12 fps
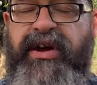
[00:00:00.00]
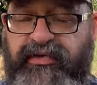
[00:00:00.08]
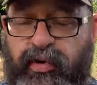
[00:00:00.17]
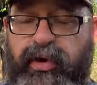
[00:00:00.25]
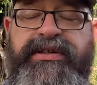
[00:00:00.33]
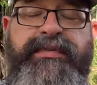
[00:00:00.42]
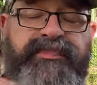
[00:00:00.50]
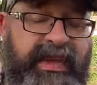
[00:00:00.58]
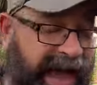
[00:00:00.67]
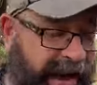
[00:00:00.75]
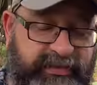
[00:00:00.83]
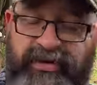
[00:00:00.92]
Now, of course,
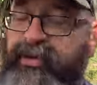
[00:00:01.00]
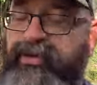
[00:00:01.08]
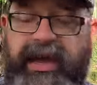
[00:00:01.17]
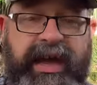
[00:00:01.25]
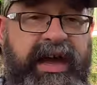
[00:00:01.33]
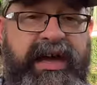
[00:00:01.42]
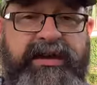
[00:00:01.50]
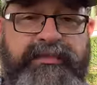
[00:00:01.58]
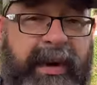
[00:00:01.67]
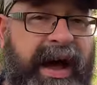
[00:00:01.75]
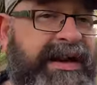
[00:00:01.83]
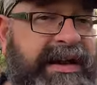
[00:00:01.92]
Absolutely.
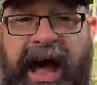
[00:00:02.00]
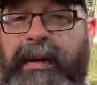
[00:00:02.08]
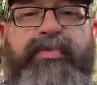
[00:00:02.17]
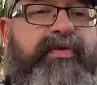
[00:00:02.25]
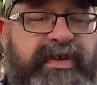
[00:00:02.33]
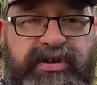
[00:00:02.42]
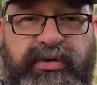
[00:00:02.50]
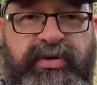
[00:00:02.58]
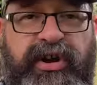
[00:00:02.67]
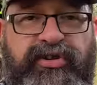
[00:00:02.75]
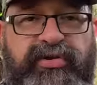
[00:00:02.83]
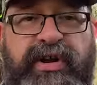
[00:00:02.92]
By not moving to a new
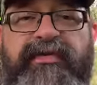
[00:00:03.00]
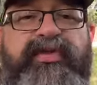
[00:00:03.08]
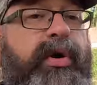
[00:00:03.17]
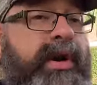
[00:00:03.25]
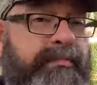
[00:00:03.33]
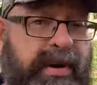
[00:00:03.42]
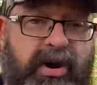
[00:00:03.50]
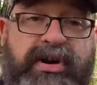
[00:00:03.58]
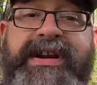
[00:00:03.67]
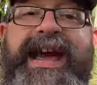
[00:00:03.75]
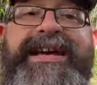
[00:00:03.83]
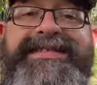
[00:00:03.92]
country, if you're an
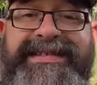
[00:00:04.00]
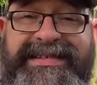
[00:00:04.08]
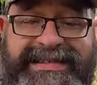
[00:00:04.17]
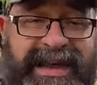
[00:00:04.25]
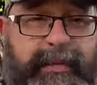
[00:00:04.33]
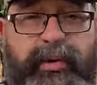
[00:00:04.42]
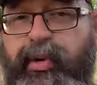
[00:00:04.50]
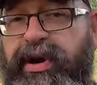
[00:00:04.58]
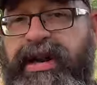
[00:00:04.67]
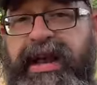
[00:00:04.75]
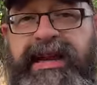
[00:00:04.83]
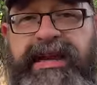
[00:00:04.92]
American, as an example, or
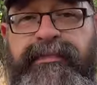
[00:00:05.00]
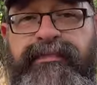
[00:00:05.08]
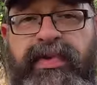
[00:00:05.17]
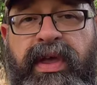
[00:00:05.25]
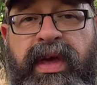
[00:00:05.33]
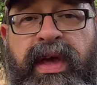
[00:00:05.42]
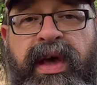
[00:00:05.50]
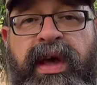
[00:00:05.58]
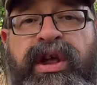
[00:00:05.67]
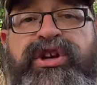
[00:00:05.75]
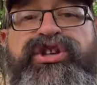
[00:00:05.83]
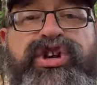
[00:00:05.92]
Canadian,
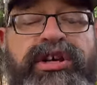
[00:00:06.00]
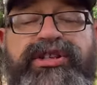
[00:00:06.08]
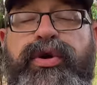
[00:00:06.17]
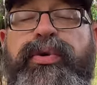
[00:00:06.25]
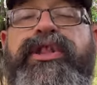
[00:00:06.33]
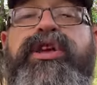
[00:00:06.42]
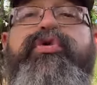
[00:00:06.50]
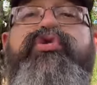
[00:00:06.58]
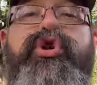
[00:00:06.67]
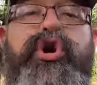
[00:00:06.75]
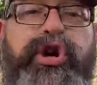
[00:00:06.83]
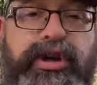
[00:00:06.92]
just knowing that you
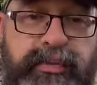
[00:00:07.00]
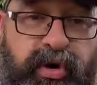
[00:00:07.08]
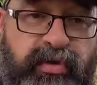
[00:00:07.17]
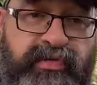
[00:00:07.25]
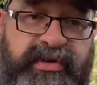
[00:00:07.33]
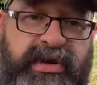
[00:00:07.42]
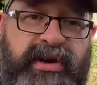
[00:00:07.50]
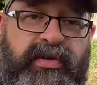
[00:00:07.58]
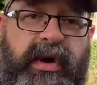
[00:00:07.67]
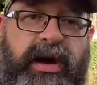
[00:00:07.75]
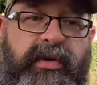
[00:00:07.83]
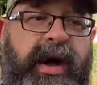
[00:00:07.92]
could move to
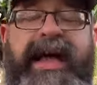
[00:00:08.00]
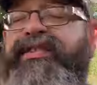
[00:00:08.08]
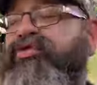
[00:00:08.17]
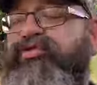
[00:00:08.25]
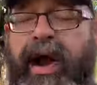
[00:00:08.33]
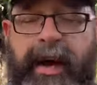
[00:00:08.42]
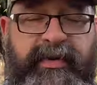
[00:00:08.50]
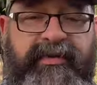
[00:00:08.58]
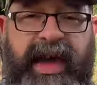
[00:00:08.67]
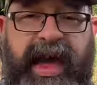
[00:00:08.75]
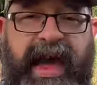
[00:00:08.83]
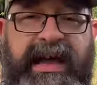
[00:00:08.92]
Nicaragua at the drop of
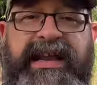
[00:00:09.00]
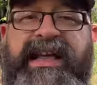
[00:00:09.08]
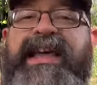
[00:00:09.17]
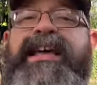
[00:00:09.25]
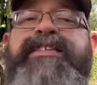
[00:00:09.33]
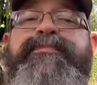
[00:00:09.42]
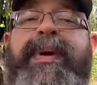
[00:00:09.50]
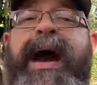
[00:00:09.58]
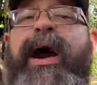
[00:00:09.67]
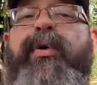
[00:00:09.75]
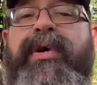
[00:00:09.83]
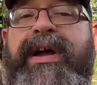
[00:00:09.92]
a hat is
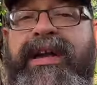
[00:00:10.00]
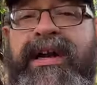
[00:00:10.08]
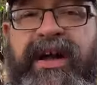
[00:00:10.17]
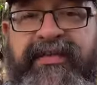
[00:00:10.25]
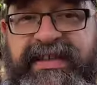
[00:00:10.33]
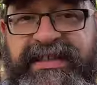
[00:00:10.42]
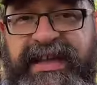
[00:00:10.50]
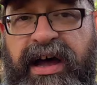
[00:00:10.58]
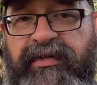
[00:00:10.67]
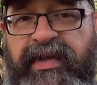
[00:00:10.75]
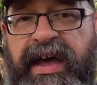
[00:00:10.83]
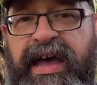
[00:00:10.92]
power in and of
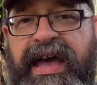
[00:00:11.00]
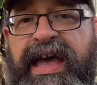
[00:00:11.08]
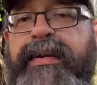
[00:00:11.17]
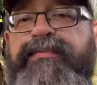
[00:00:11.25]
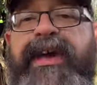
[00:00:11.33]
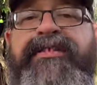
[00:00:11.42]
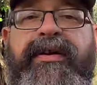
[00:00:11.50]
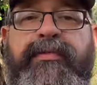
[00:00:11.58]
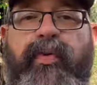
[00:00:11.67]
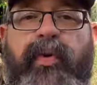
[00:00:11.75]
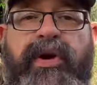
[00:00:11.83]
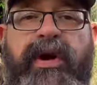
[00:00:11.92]
itself. It makes it
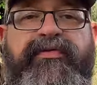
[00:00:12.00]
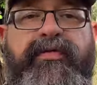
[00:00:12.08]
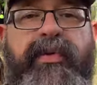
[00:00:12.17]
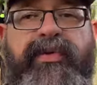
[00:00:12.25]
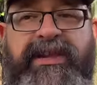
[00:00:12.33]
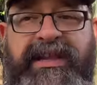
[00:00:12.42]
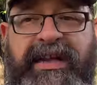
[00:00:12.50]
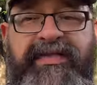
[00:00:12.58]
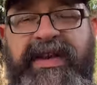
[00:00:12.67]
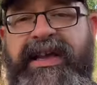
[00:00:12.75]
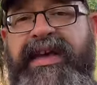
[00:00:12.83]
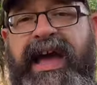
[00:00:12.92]
more comfortable
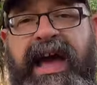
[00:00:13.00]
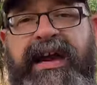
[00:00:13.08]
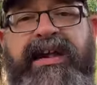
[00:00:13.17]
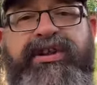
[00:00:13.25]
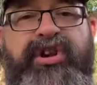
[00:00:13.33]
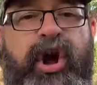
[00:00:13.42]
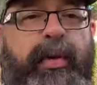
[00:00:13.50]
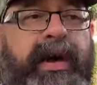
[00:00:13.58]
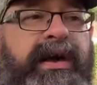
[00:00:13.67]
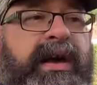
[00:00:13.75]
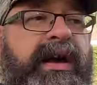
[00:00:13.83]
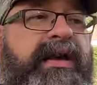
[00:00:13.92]
living in Canada
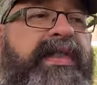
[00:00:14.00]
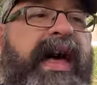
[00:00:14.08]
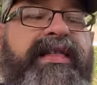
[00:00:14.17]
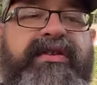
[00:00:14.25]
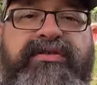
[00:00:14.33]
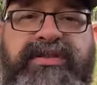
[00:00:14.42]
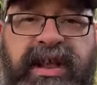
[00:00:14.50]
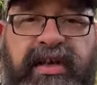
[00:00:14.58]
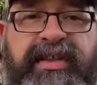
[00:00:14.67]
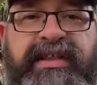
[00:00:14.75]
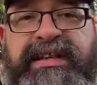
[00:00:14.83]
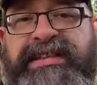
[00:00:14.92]
knowing that there's
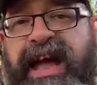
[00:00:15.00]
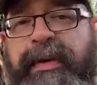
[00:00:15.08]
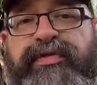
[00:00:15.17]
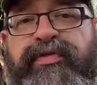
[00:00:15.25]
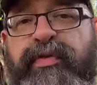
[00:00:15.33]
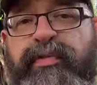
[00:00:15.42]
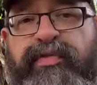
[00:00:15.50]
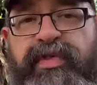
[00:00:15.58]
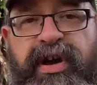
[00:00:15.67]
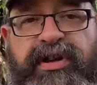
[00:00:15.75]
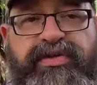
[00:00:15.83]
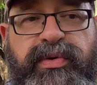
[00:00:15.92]
nothing that stops you from
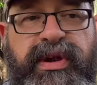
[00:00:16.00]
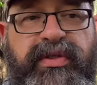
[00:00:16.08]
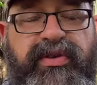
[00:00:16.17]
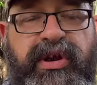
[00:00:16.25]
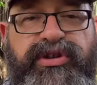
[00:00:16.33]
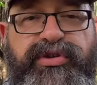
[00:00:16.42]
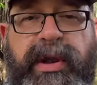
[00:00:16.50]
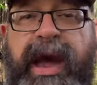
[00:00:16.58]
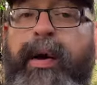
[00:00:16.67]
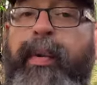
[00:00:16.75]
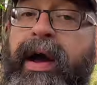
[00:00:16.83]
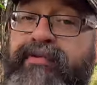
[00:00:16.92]
moving on to another country.
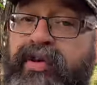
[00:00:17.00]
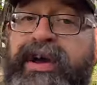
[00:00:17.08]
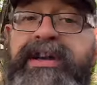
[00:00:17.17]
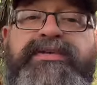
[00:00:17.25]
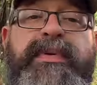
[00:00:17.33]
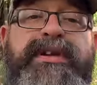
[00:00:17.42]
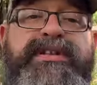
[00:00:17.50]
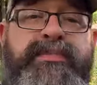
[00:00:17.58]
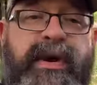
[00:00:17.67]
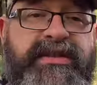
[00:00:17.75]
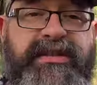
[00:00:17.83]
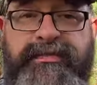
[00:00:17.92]
However, it has been
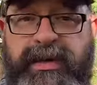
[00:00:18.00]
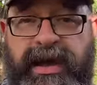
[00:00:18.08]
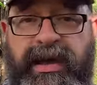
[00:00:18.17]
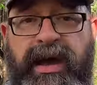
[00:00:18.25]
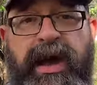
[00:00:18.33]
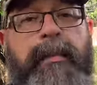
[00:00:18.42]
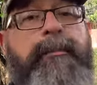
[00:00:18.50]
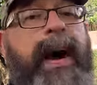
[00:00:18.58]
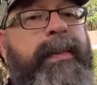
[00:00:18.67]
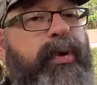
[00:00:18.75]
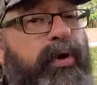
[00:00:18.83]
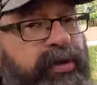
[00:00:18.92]
expressed to me
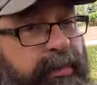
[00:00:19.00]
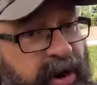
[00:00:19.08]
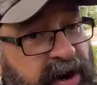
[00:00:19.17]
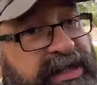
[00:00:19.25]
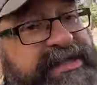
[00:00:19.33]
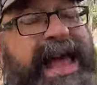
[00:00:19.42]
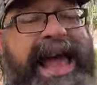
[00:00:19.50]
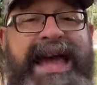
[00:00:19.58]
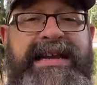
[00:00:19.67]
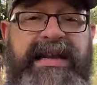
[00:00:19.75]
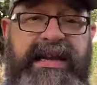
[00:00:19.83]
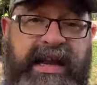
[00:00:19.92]
by both Americans
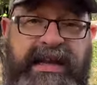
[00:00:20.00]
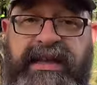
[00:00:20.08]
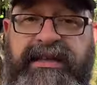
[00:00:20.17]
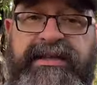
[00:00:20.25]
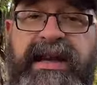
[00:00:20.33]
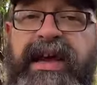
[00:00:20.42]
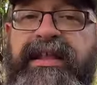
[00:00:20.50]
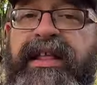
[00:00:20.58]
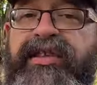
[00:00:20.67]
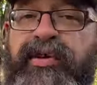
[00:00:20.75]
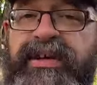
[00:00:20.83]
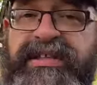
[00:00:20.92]
and Canadians that
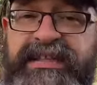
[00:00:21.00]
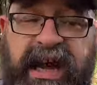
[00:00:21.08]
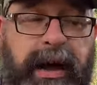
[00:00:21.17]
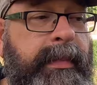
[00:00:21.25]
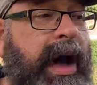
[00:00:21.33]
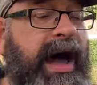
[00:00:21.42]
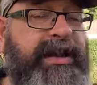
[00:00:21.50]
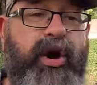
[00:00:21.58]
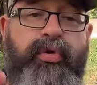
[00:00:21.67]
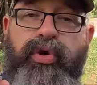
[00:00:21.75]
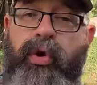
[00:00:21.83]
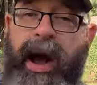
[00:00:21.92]
there is some, I
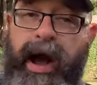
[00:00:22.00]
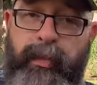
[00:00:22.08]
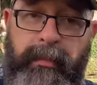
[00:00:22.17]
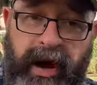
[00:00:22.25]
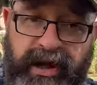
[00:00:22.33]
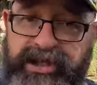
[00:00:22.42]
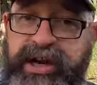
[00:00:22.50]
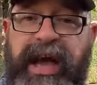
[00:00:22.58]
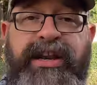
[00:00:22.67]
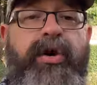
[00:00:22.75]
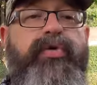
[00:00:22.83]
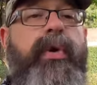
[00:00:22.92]
don't know how much,
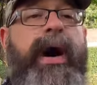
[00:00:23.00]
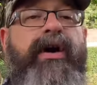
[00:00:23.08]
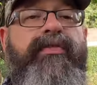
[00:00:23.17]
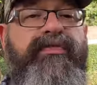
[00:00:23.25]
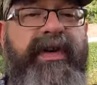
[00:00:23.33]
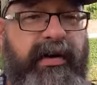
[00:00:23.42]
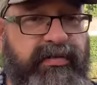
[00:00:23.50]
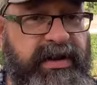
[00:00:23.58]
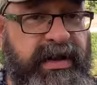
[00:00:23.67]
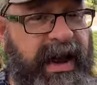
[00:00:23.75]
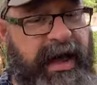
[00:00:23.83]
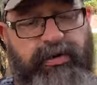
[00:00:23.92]
I don't know how
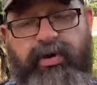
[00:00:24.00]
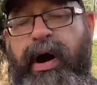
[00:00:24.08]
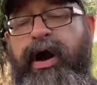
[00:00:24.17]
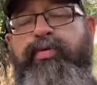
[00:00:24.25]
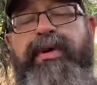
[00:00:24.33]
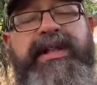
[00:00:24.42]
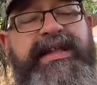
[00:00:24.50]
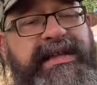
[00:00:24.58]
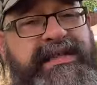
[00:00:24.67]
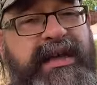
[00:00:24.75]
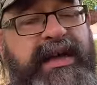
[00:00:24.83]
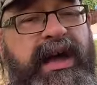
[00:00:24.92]
founded, I don't know how
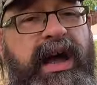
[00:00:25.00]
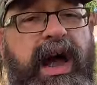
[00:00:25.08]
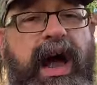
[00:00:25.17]
realistic,